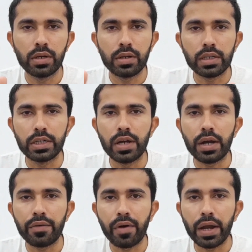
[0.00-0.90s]
did not
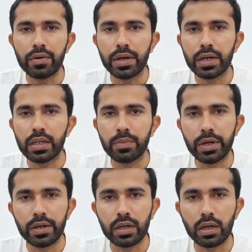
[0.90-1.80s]
arrive in North
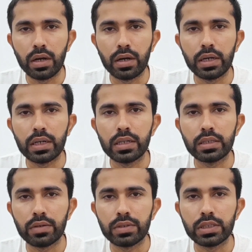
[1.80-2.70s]
America until the
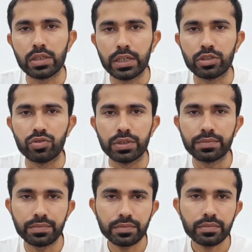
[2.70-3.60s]
17th
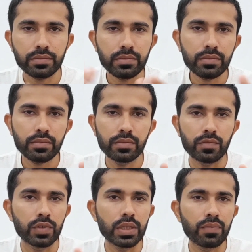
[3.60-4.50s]
century, with the